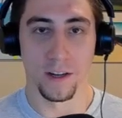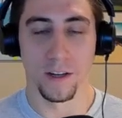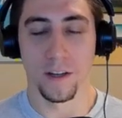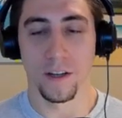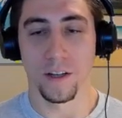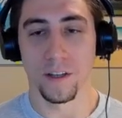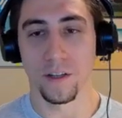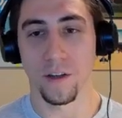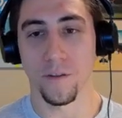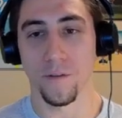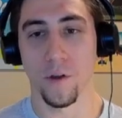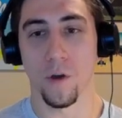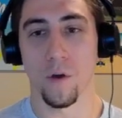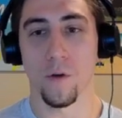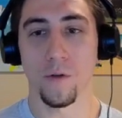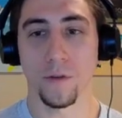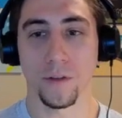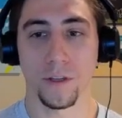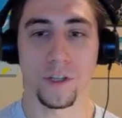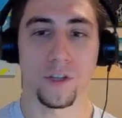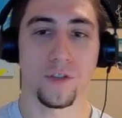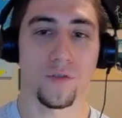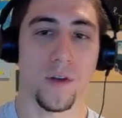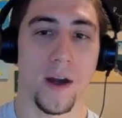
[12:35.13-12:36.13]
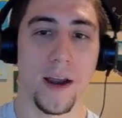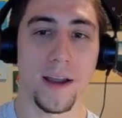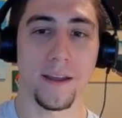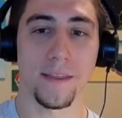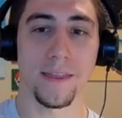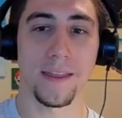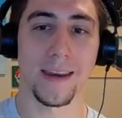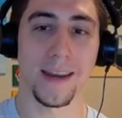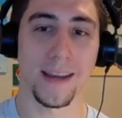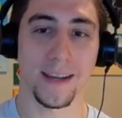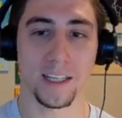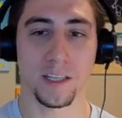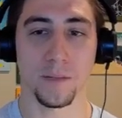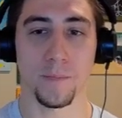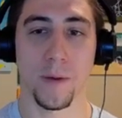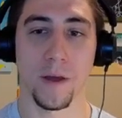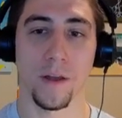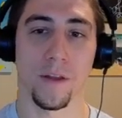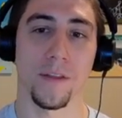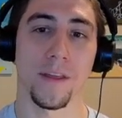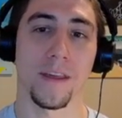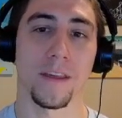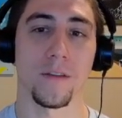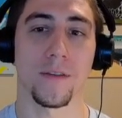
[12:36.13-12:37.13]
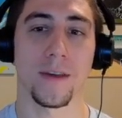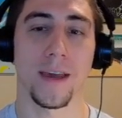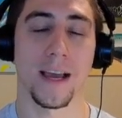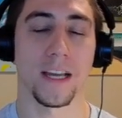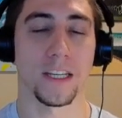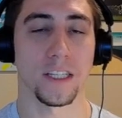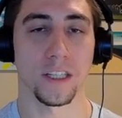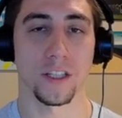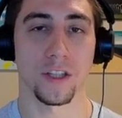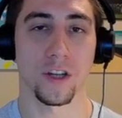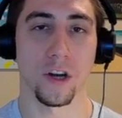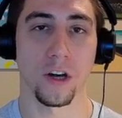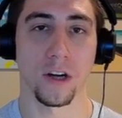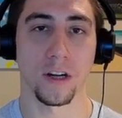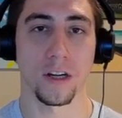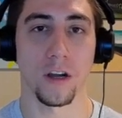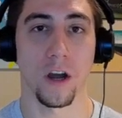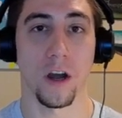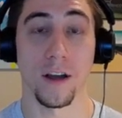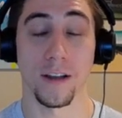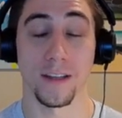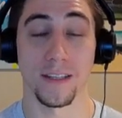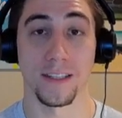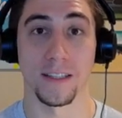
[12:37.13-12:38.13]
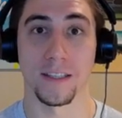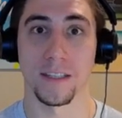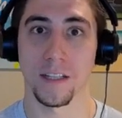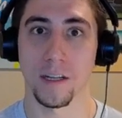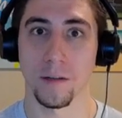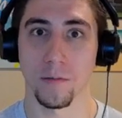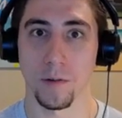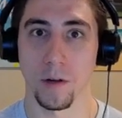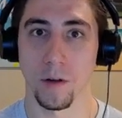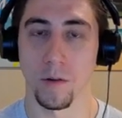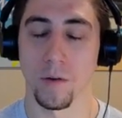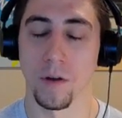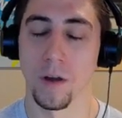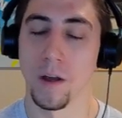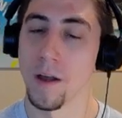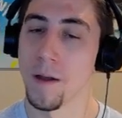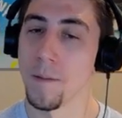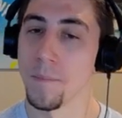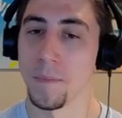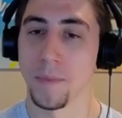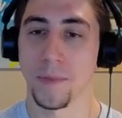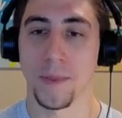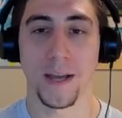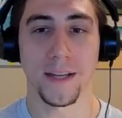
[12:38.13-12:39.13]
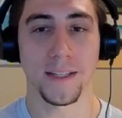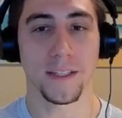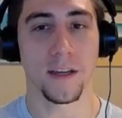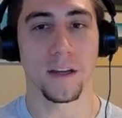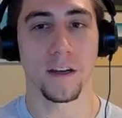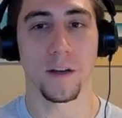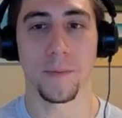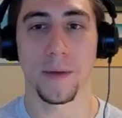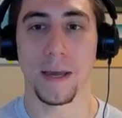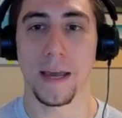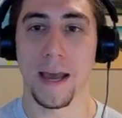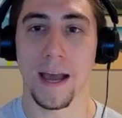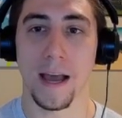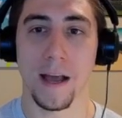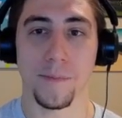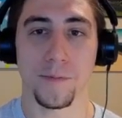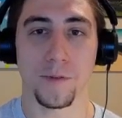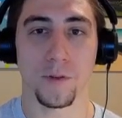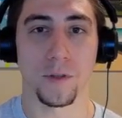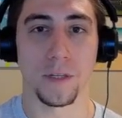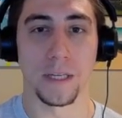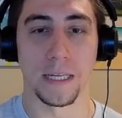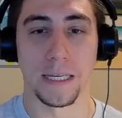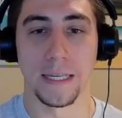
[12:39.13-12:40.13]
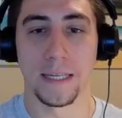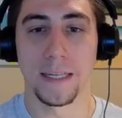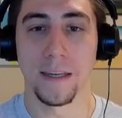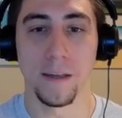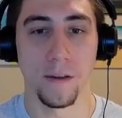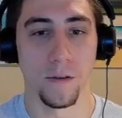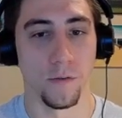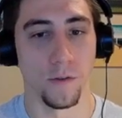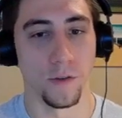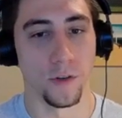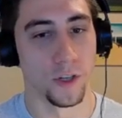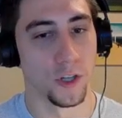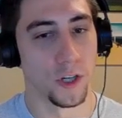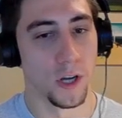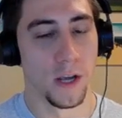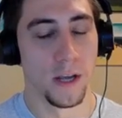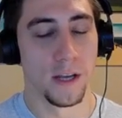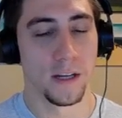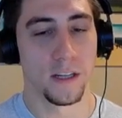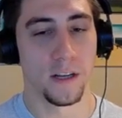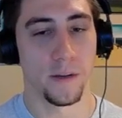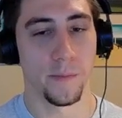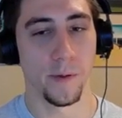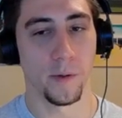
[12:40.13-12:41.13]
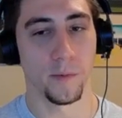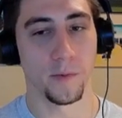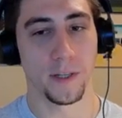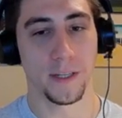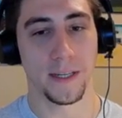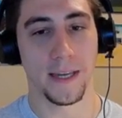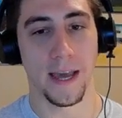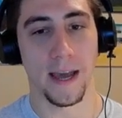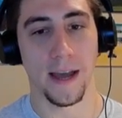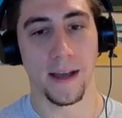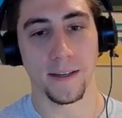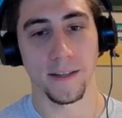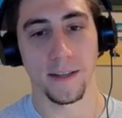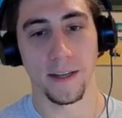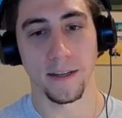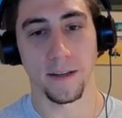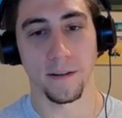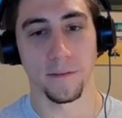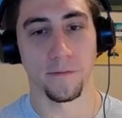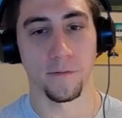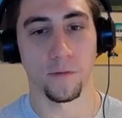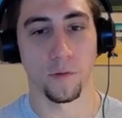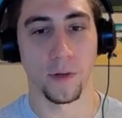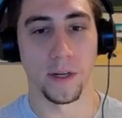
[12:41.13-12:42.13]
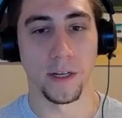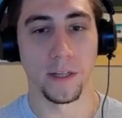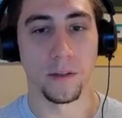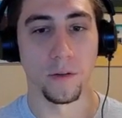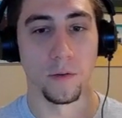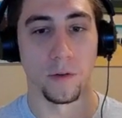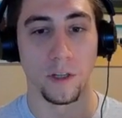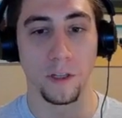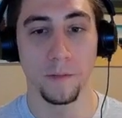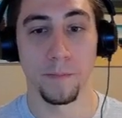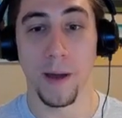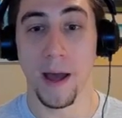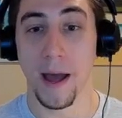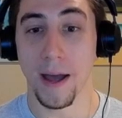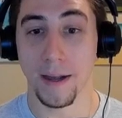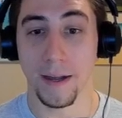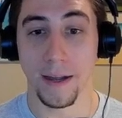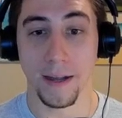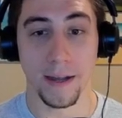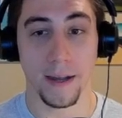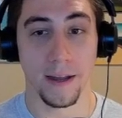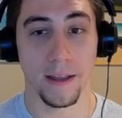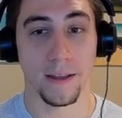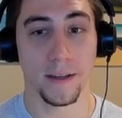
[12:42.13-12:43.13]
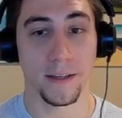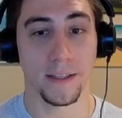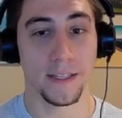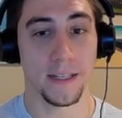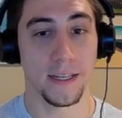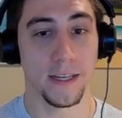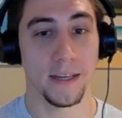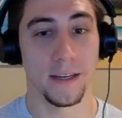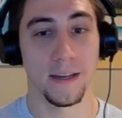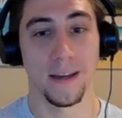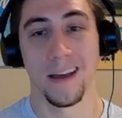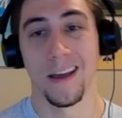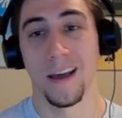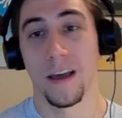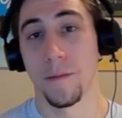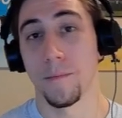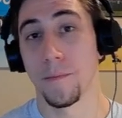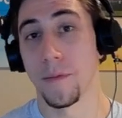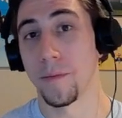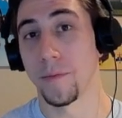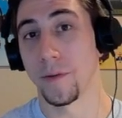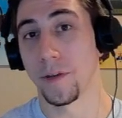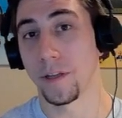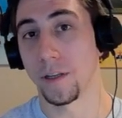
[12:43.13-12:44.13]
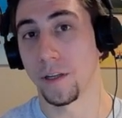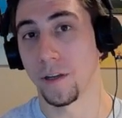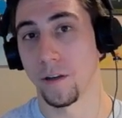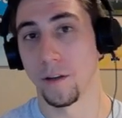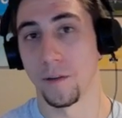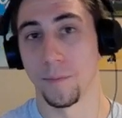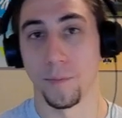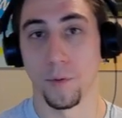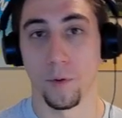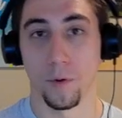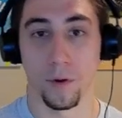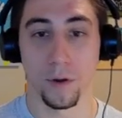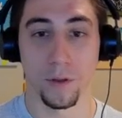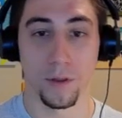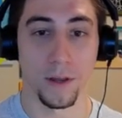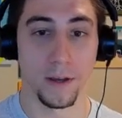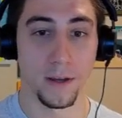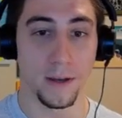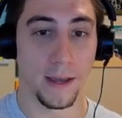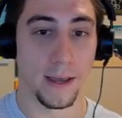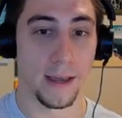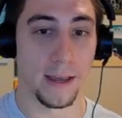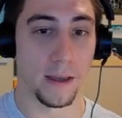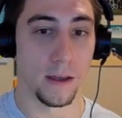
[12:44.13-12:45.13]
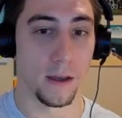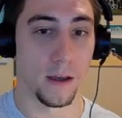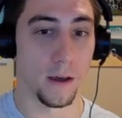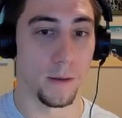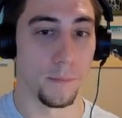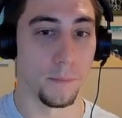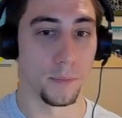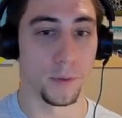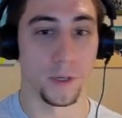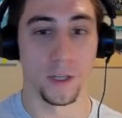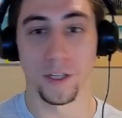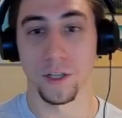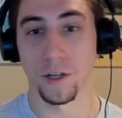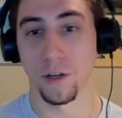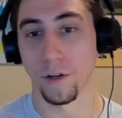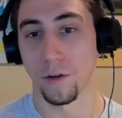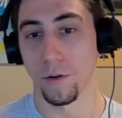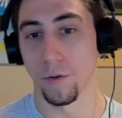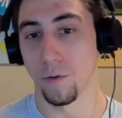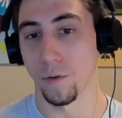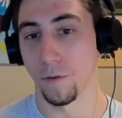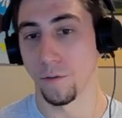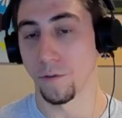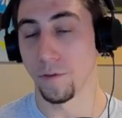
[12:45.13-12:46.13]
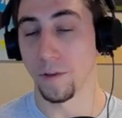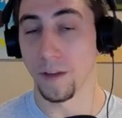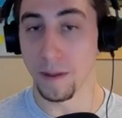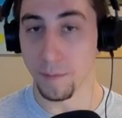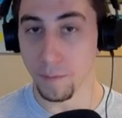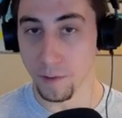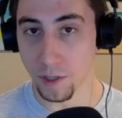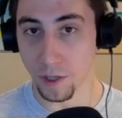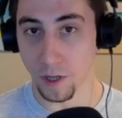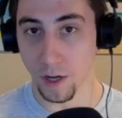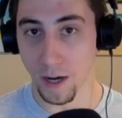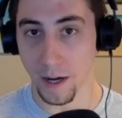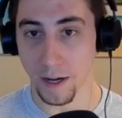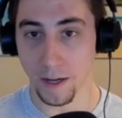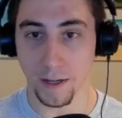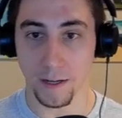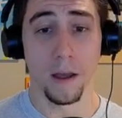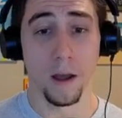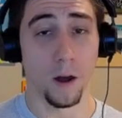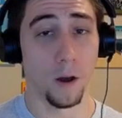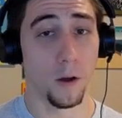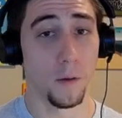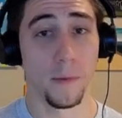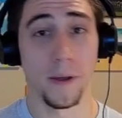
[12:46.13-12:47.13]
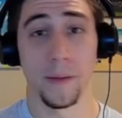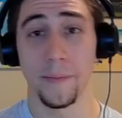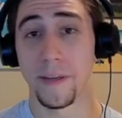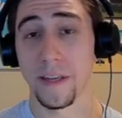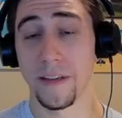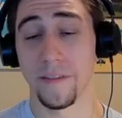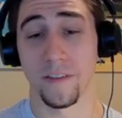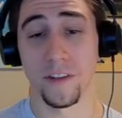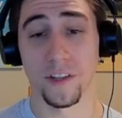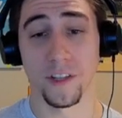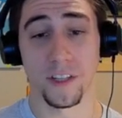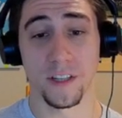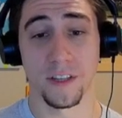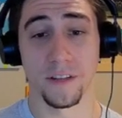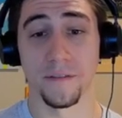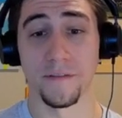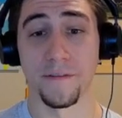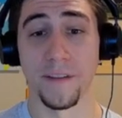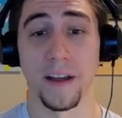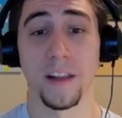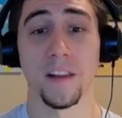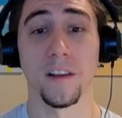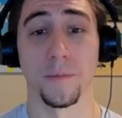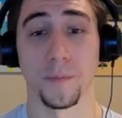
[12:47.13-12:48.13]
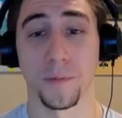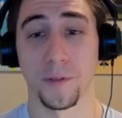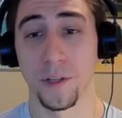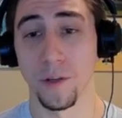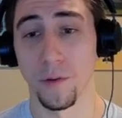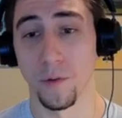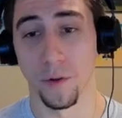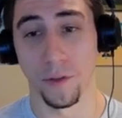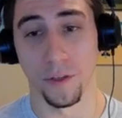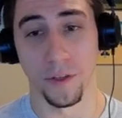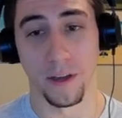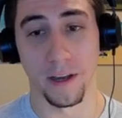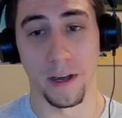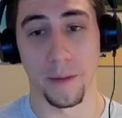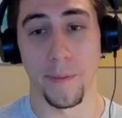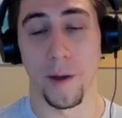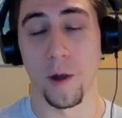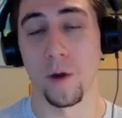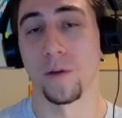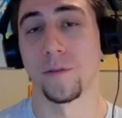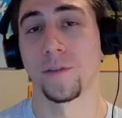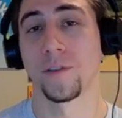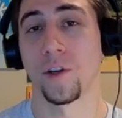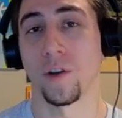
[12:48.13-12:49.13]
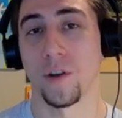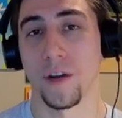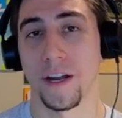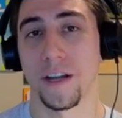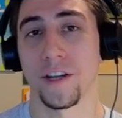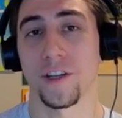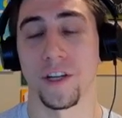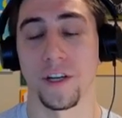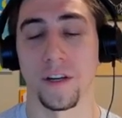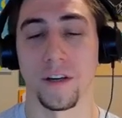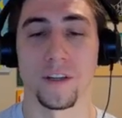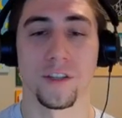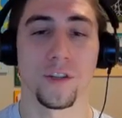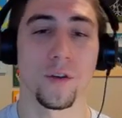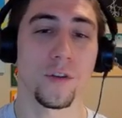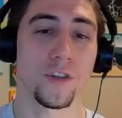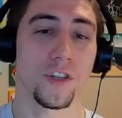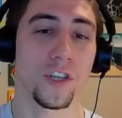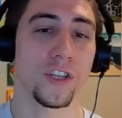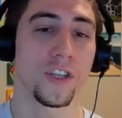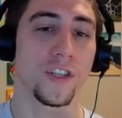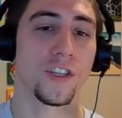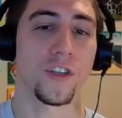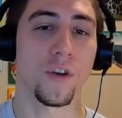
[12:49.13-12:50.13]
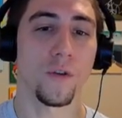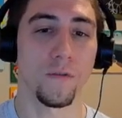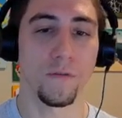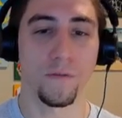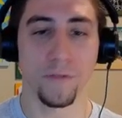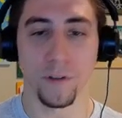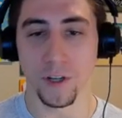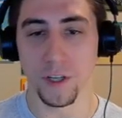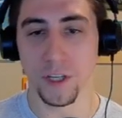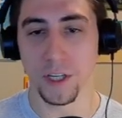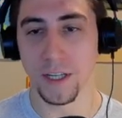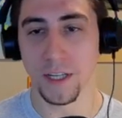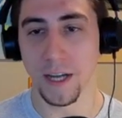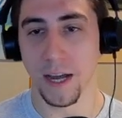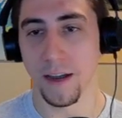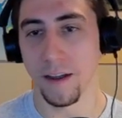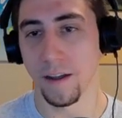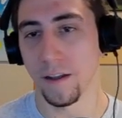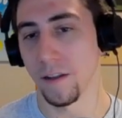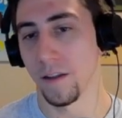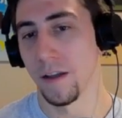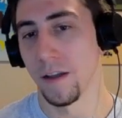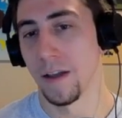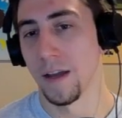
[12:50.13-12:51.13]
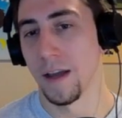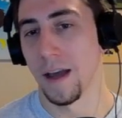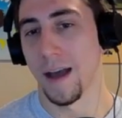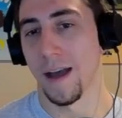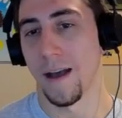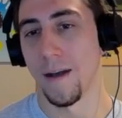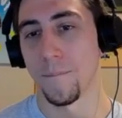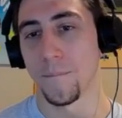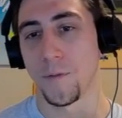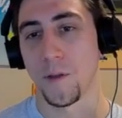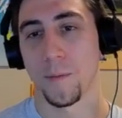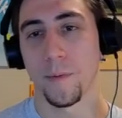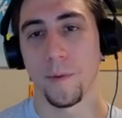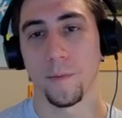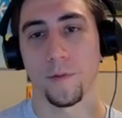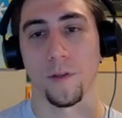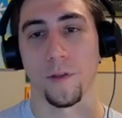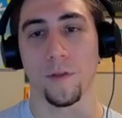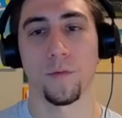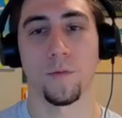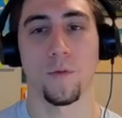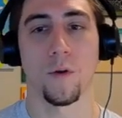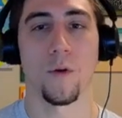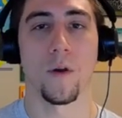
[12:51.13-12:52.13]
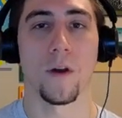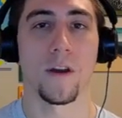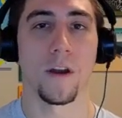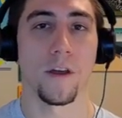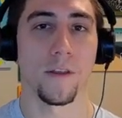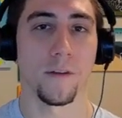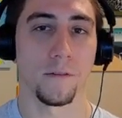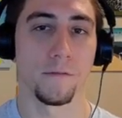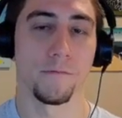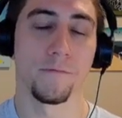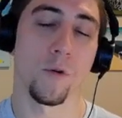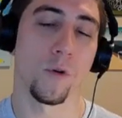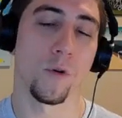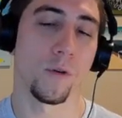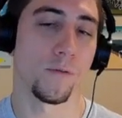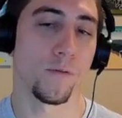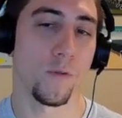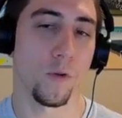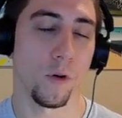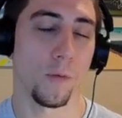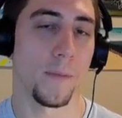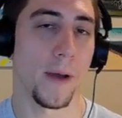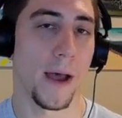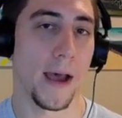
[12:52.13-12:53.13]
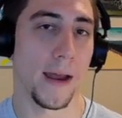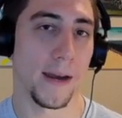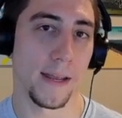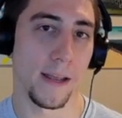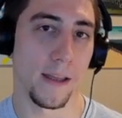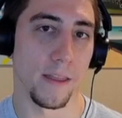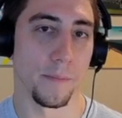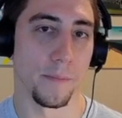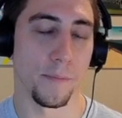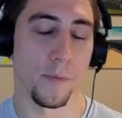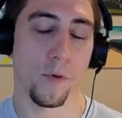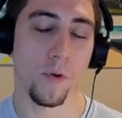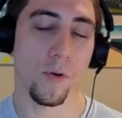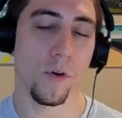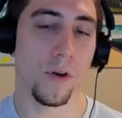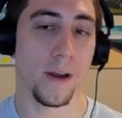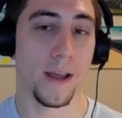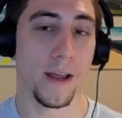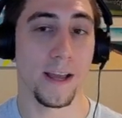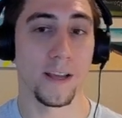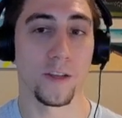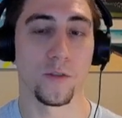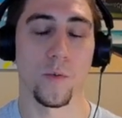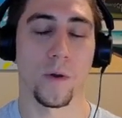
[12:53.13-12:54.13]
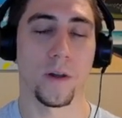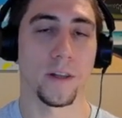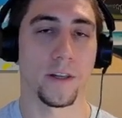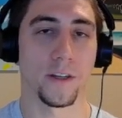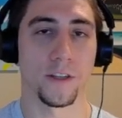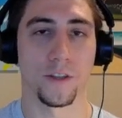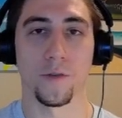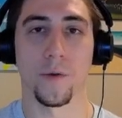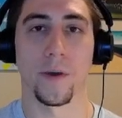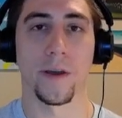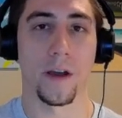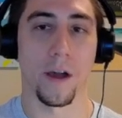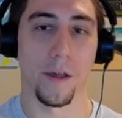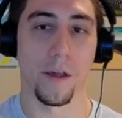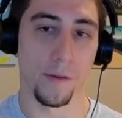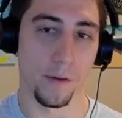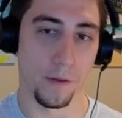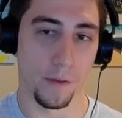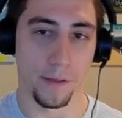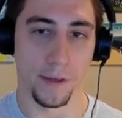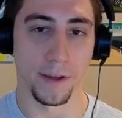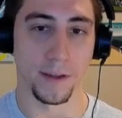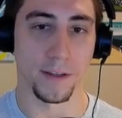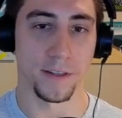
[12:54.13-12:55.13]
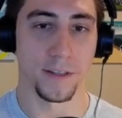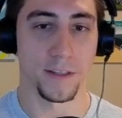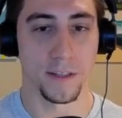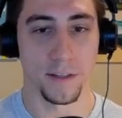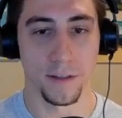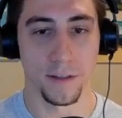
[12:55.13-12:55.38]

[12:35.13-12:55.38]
So if you hold a dragon, the next spell that you cast this turn costs 0. That's going to be absolutely huge to be able to cast like a free Luna's Pocket Galaxy, maybe clear the board with like a Blizzard or Flame Strike, or maybe even just develop too with like a Power of Creation. So it's just so versatile to be able to throw another 4/4 body on the board as well as doing other things.